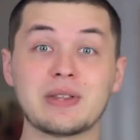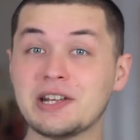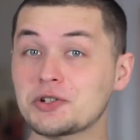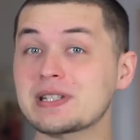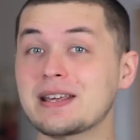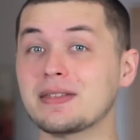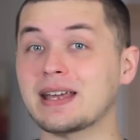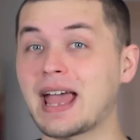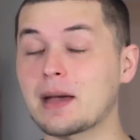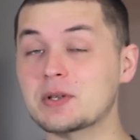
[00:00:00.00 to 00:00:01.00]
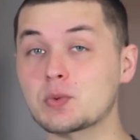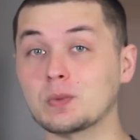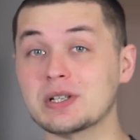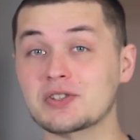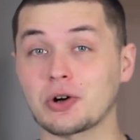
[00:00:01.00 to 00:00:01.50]
So the interesting thing happens
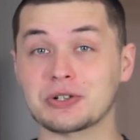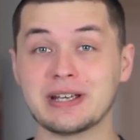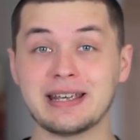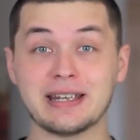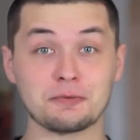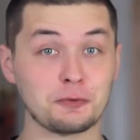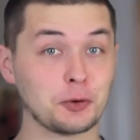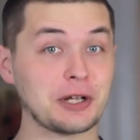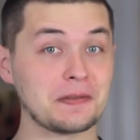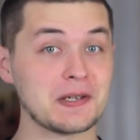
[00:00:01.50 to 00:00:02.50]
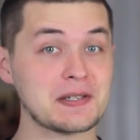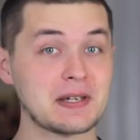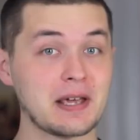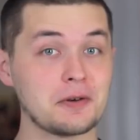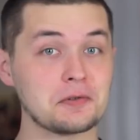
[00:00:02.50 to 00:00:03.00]
when we start inverting these
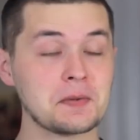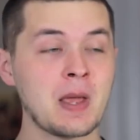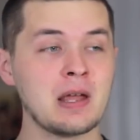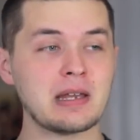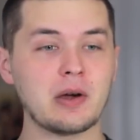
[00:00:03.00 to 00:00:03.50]
scales.